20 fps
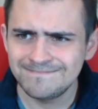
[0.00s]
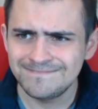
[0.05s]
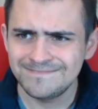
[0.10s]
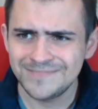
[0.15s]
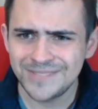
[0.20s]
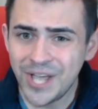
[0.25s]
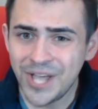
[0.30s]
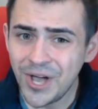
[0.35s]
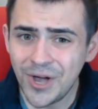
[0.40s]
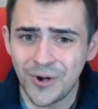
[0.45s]

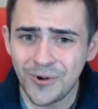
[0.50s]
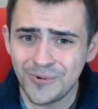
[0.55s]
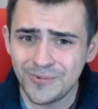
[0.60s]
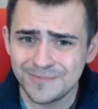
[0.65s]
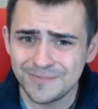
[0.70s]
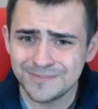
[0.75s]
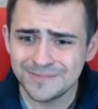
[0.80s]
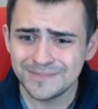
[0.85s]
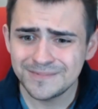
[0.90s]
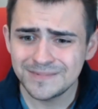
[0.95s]
No,
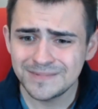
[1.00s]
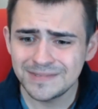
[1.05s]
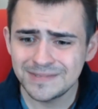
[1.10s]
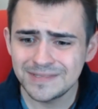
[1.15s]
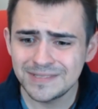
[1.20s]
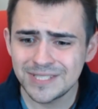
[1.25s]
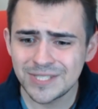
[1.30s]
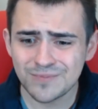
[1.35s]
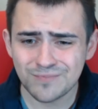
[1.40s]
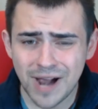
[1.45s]

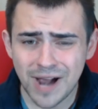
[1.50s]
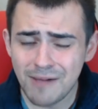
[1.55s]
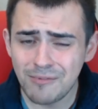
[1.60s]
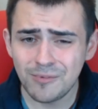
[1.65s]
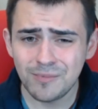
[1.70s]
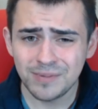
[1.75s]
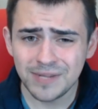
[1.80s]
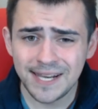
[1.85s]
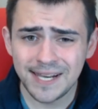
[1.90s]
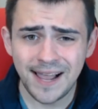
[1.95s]
it's
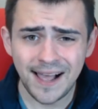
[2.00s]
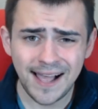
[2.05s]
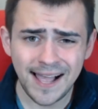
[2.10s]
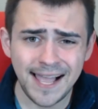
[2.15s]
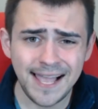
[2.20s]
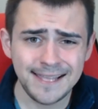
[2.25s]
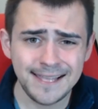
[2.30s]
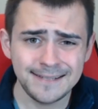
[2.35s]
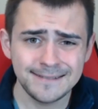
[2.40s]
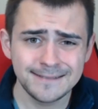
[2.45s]
probably not.
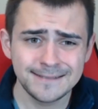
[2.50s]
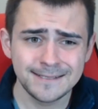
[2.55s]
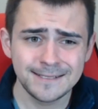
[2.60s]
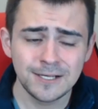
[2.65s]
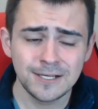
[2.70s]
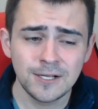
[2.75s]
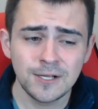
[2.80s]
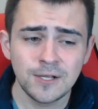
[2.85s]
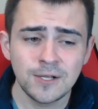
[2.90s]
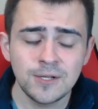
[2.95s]

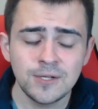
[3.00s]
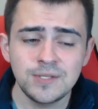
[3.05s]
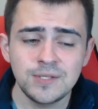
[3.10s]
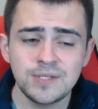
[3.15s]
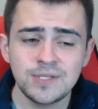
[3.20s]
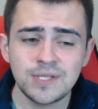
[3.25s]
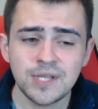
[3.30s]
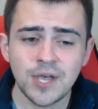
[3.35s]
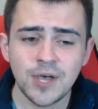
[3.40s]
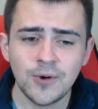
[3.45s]

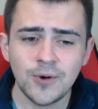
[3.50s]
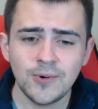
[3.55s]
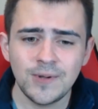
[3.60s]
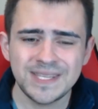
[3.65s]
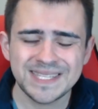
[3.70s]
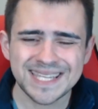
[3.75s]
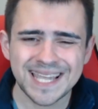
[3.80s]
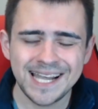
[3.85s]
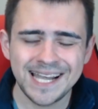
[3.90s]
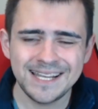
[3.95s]
So it's
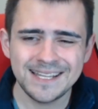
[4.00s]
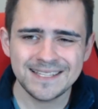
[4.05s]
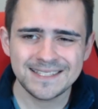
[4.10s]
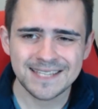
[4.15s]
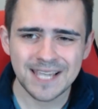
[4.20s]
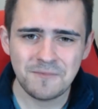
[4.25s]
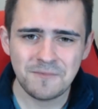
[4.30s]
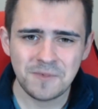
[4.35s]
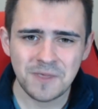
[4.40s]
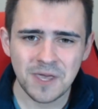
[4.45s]
kind of the
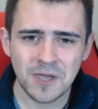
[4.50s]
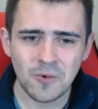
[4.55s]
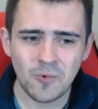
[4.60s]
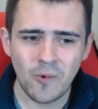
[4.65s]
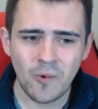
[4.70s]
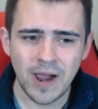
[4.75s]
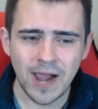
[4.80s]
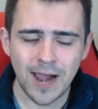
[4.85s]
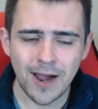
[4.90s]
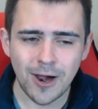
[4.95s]
same thing
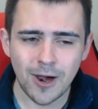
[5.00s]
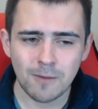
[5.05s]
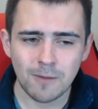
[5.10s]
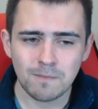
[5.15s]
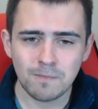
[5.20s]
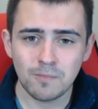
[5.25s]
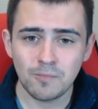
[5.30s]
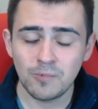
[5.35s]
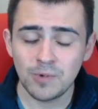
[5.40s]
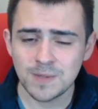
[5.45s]
where
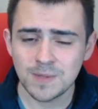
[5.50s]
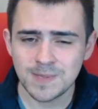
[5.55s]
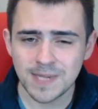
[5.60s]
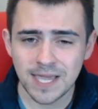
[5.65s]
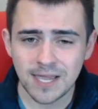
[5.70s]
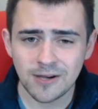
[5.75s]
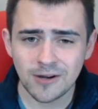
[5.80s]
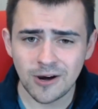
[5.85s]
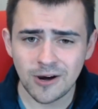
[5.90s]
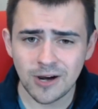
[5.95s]
with a
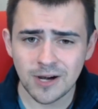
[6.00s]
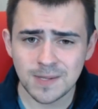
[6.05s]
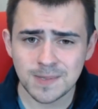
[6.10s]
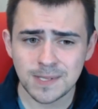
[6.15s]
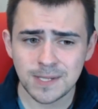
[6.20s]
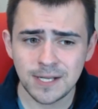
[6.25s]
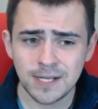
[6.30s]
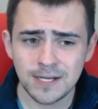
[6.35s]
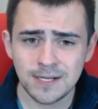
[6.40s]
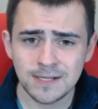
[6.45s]
Vanguard
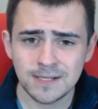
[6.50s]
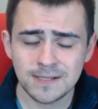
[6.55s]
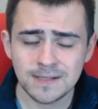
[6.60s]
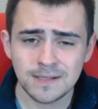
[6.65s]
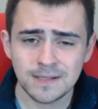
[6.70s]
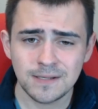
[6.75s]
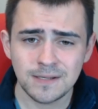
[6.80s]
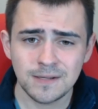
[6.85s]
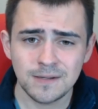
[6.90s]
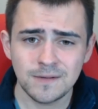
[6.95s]
fund,
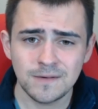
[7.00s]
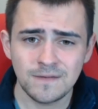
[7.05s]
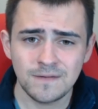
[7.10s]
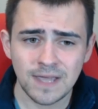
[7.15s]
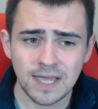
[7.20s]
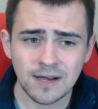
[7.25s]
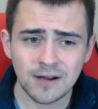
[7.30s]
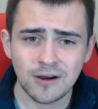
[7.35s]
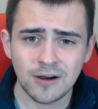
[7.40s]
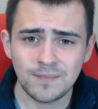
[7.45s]

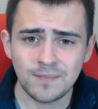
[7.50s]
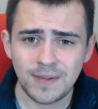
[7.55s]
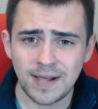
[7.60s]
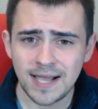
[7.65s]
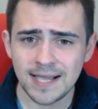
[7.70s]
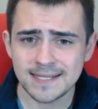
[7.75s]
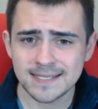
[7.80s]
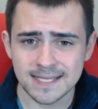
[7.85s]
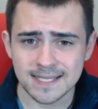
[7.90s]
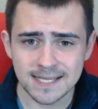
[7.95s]
Vanguard
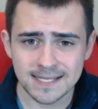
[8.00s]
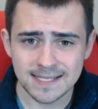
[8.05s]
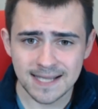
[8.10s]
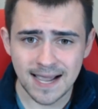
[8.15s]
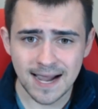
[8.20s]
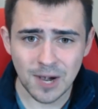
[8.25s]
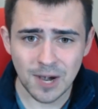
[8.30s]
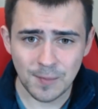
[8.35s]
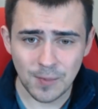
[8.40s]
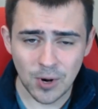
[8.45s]
buys the
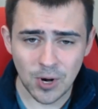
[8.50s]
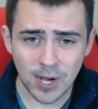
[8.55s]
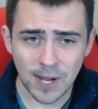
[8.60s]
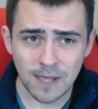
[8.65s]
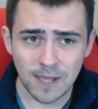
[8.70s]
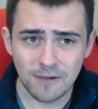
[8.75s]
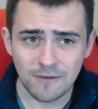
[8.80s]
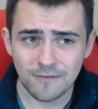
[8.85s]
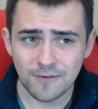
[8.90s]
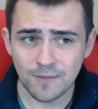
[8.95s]
entire
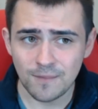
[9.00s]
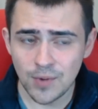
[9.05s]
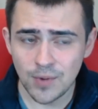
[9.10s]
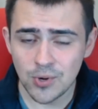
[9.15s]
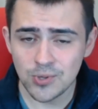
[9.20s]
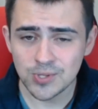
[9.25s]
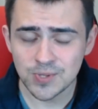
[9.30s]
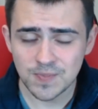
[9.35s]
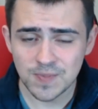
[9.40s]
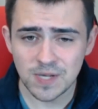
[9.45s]
market. For
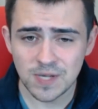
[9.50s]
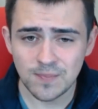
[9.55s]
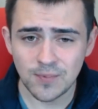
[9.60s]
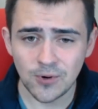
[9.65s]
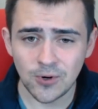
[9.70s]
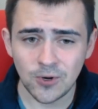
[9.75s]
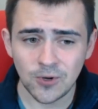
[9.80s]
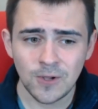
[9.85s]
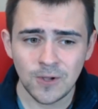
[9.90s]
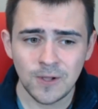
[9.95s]
most people,